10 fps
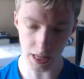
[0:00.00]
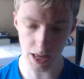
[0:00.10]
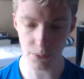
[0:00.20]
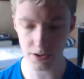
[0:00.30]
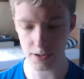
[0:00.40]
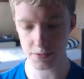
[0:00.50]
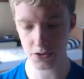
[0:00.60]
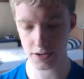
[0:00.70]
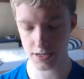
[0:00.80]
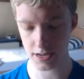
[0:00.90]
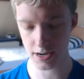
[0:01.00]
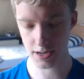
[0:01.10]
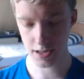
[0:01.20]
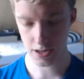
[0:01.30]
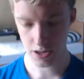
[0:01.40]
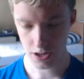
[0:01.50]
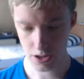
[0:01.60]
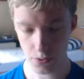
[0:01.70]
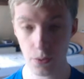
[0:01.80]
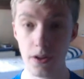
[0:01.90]
I went up to her and said,
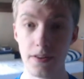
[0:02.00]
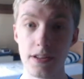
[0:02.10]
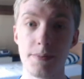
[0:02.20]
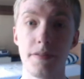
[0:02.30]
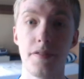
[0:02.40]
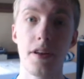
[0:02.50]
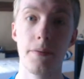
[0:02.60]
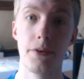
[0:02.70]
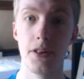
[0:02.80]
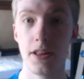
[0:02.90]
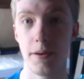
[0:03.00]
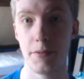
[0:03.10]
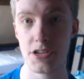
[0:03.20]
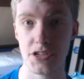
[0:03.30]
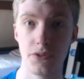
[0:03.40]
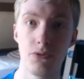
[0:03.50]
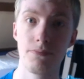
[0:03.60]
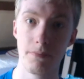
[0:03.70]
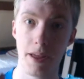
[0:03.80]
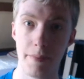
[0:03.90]
"Well, it's been fun. I'm really gonna miss you.
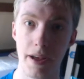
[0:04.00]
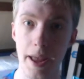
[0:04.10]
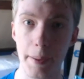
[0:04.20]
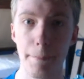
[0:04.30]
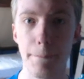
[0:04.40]
Goodbye."